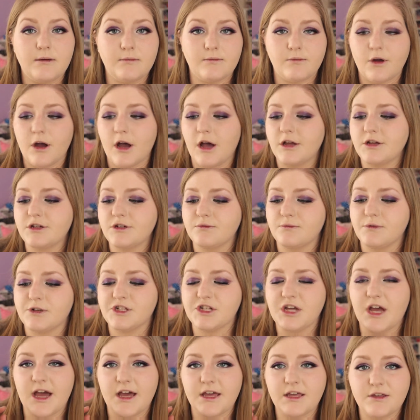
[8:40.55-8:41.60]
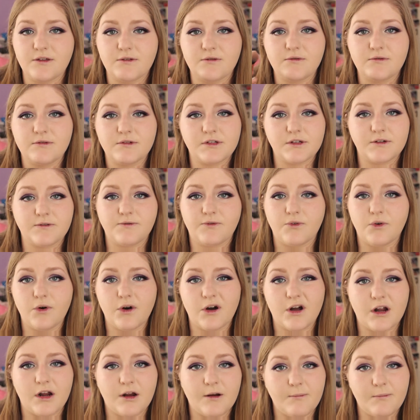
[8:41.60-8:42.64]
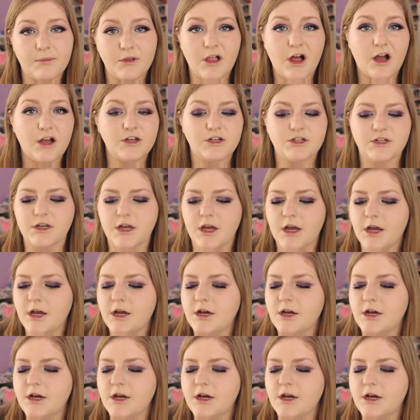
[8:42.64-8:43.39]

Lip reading: brush, which I use for blush.